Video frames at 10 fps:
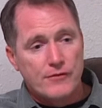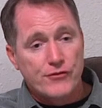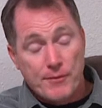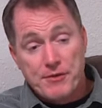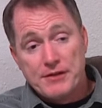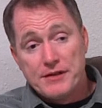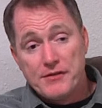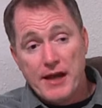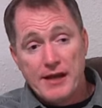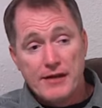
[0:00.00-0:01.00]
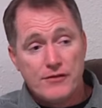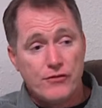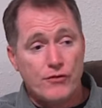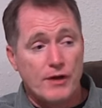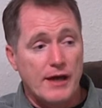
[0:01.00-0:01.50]
something to take
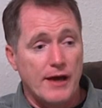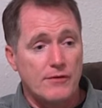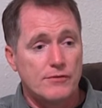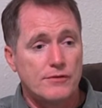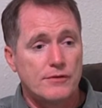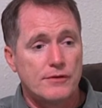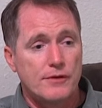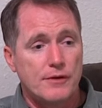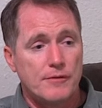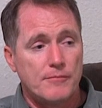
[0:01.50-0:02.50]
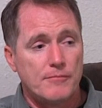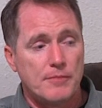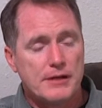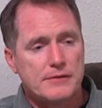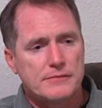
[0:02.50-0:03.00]
into account,
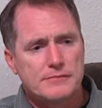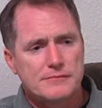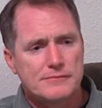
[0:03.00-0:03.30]
but